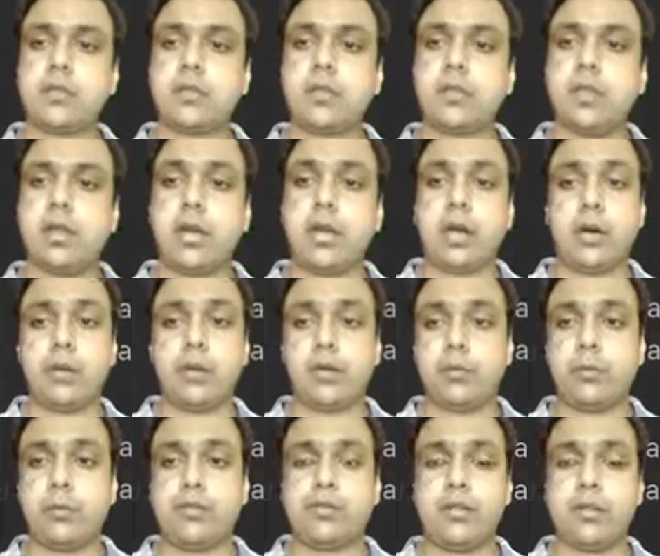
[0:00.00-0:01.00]
And how
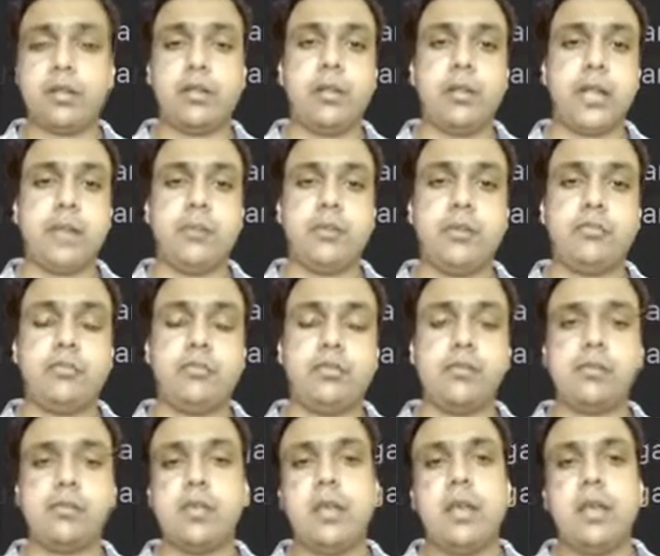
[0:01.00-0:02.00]
can we set the
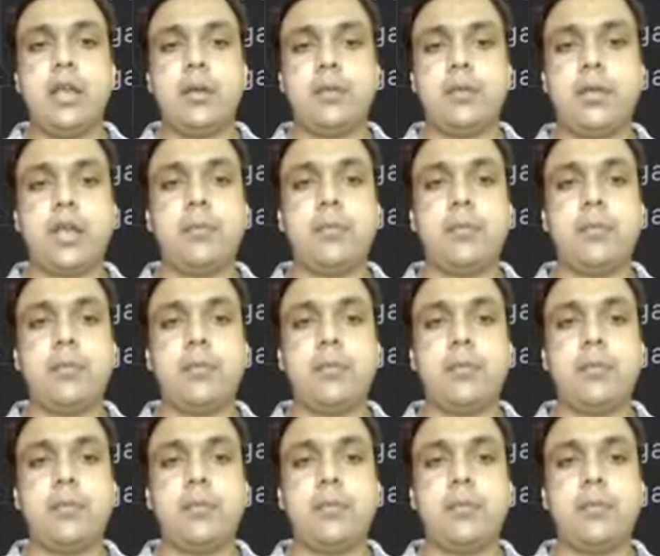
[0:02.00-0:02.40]
dimensions? We